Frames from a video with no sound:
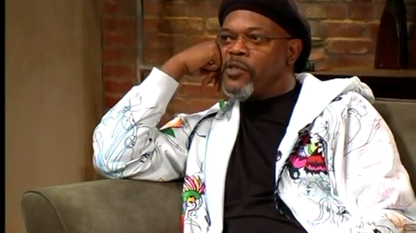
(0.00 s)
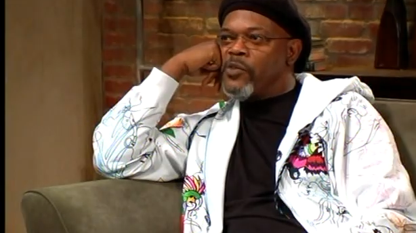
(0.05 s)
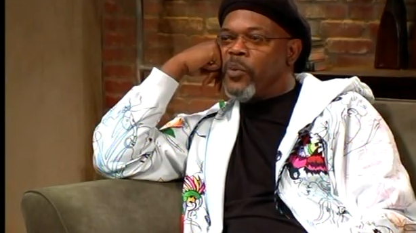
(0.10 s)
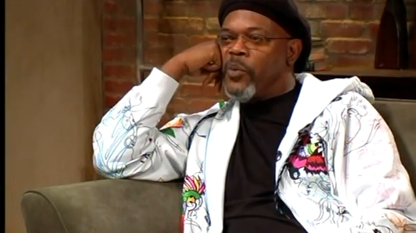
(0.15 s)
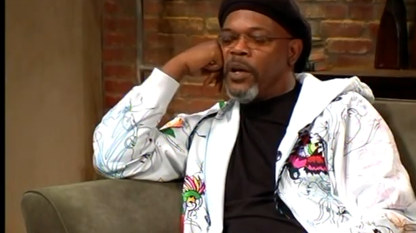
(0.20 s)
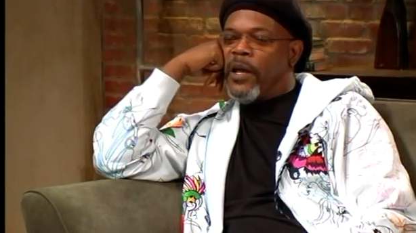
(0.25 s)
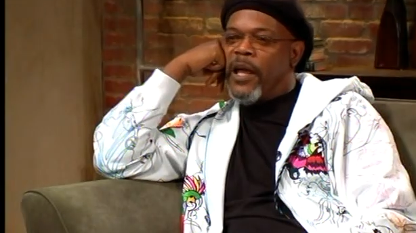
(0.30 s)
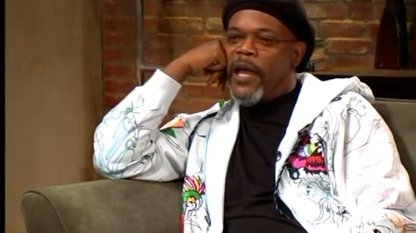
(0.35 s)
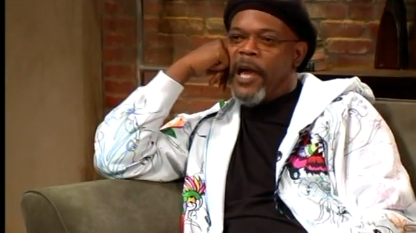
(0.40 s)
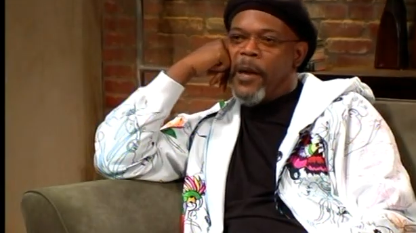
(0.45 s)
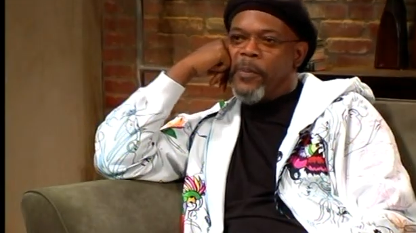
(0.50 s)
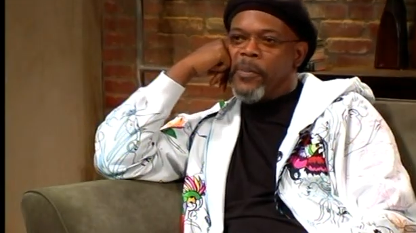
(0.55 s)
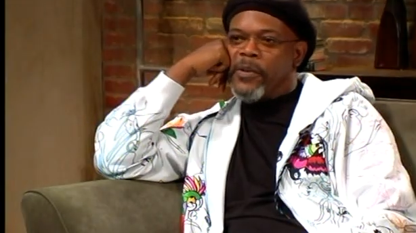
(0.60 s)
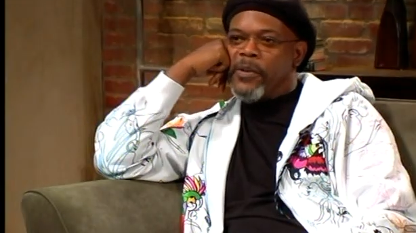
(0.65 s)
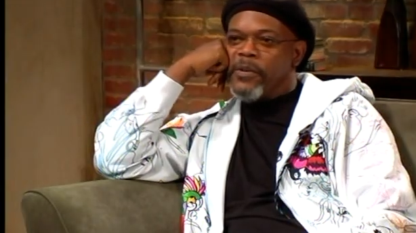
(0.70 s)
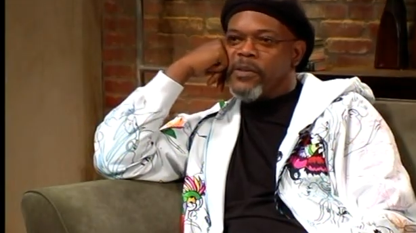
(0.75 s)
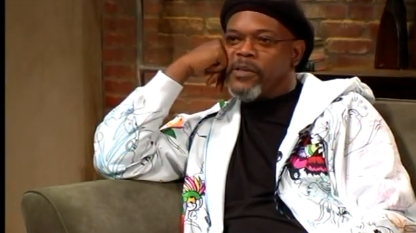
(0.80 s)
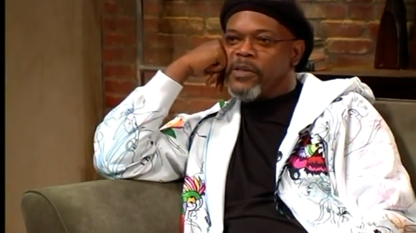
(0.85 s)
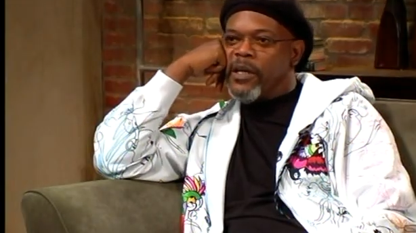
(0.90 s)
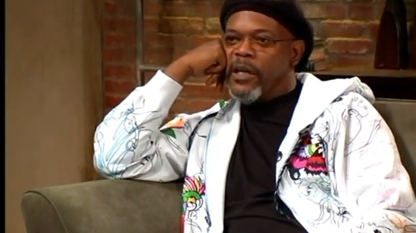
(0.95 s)
what
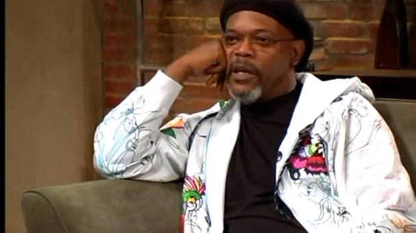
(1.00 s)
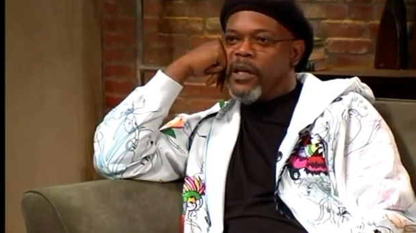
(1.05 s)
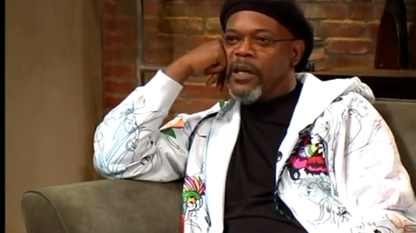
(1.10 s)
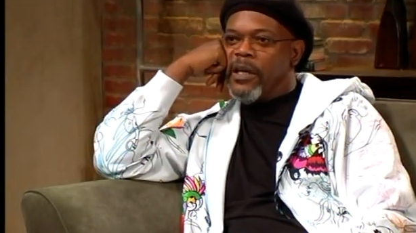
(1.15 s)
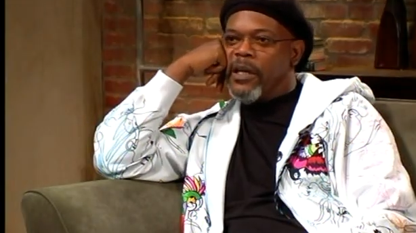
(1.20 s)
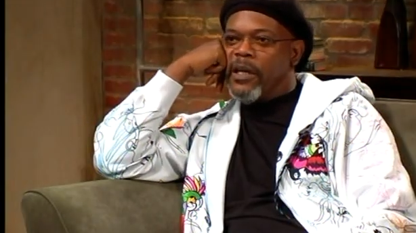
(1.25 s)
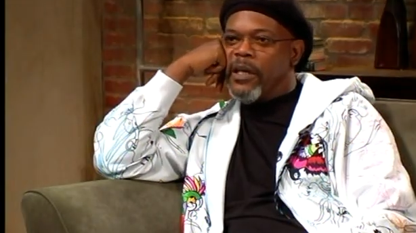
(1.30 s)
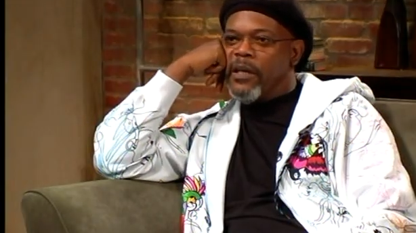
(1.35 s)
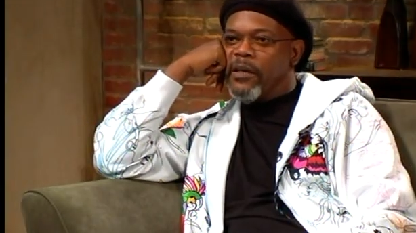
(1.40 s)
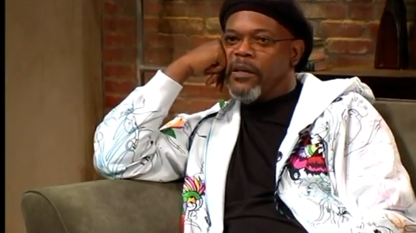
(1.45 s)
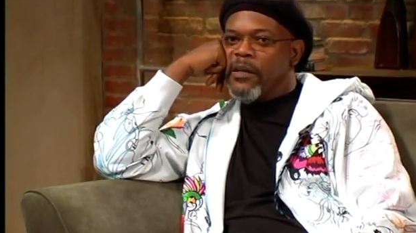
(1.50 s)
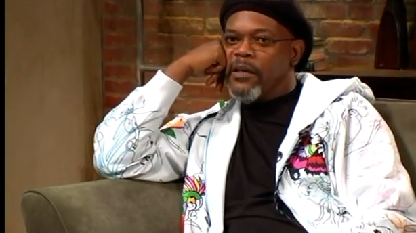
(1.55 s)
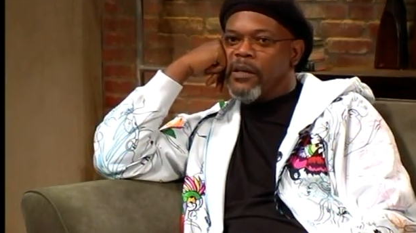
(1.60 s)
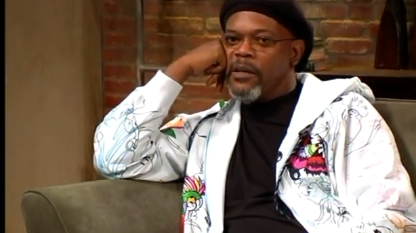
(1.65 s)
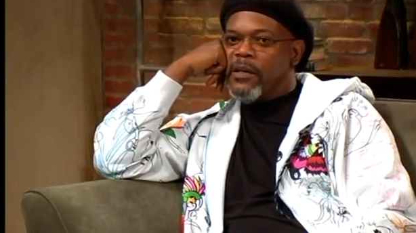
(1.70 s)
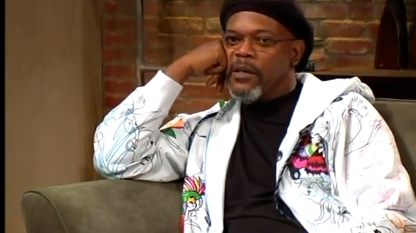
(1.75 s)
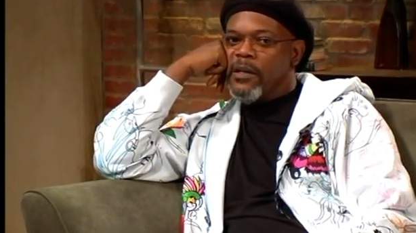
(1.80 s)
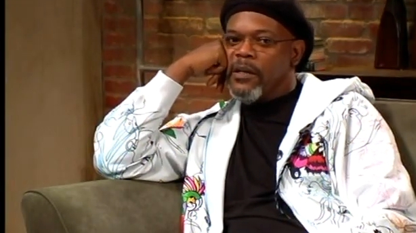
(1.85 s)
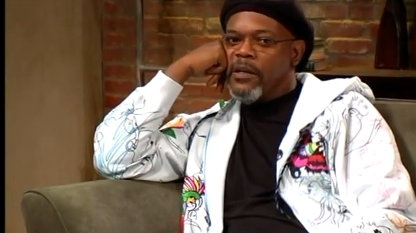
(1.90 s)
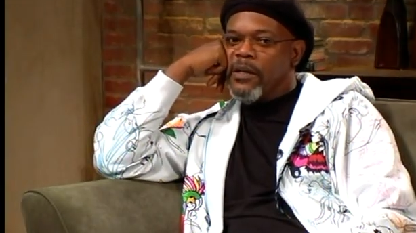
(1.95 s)
happens and
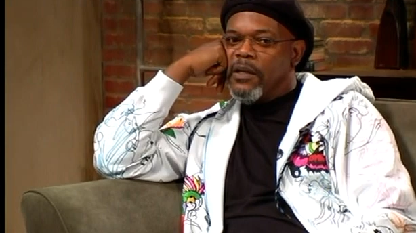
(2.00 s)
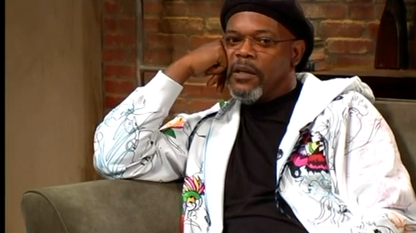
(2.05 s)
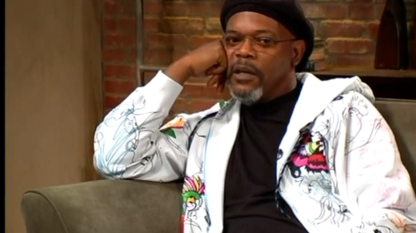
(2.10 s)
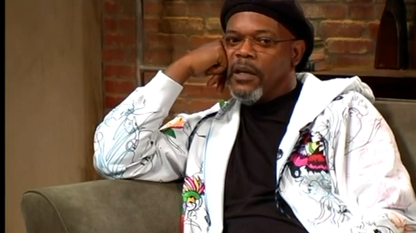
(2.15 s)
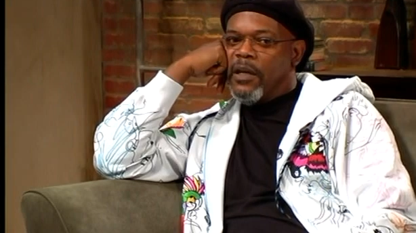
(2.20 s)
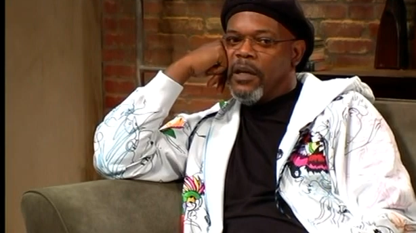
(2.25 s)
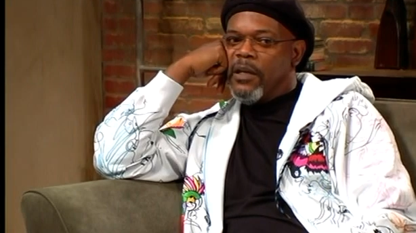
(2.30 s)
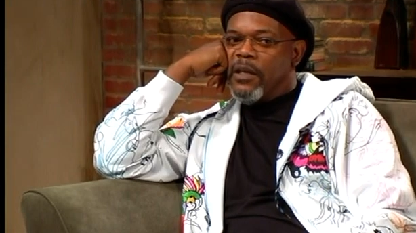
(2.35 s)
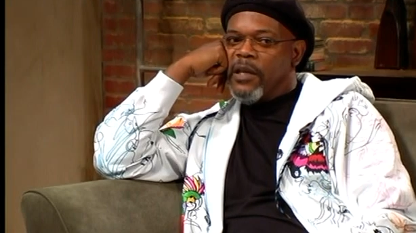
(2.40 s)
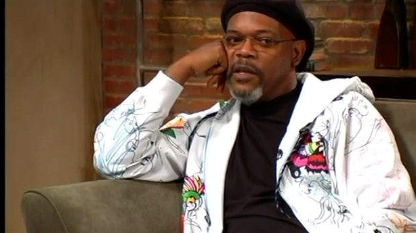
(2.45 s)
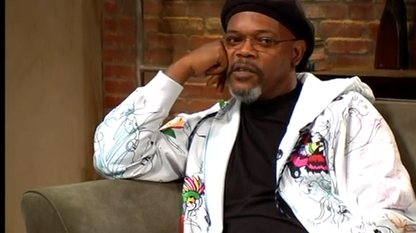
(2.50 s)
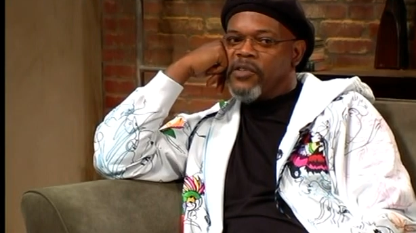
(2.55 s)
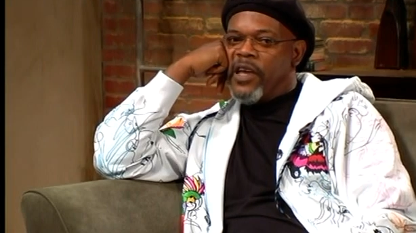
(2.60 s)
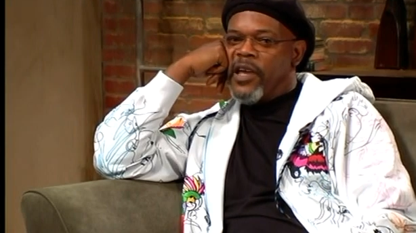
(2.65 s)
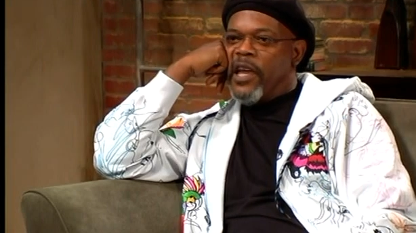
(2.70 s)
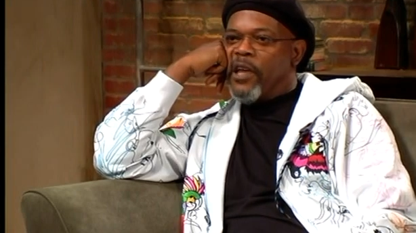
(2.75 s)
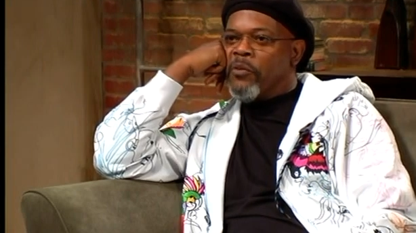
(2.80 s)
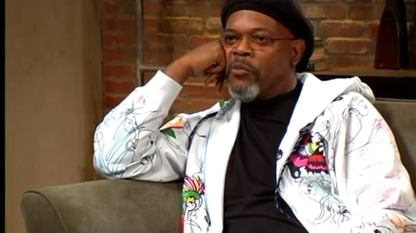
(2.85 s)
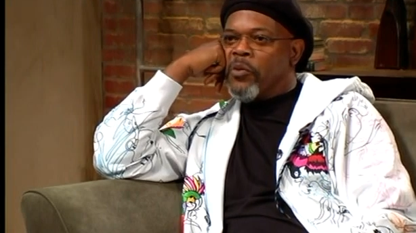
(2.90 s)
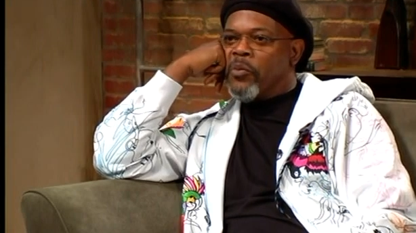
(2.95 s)
gets
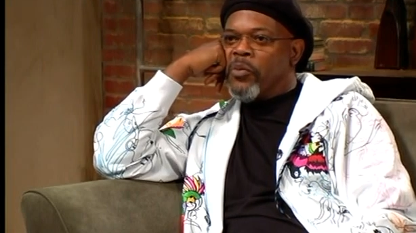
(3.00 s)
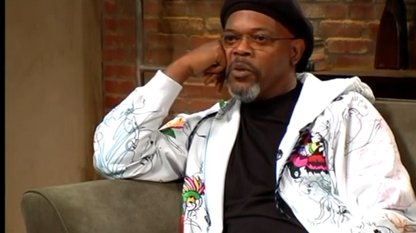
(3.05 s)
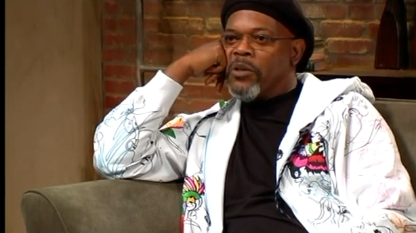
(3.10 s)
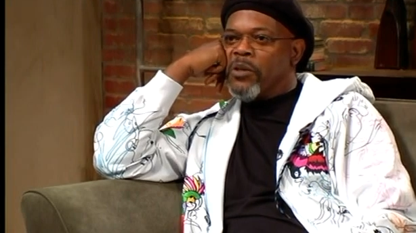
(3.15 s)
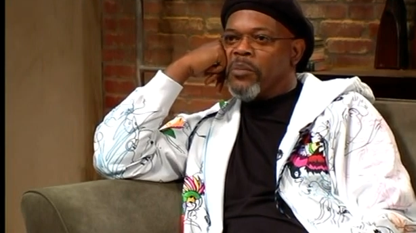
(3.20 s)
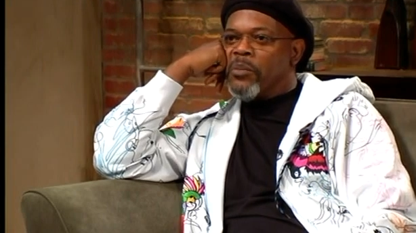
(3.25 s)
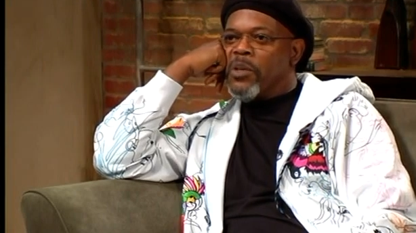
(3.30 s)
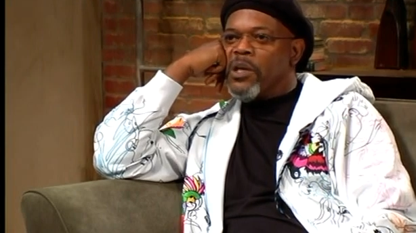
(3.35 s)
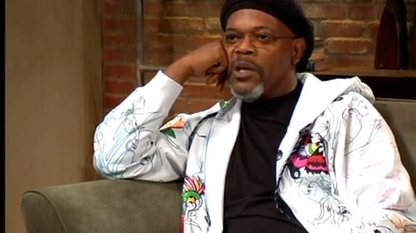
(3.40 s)
angry with him,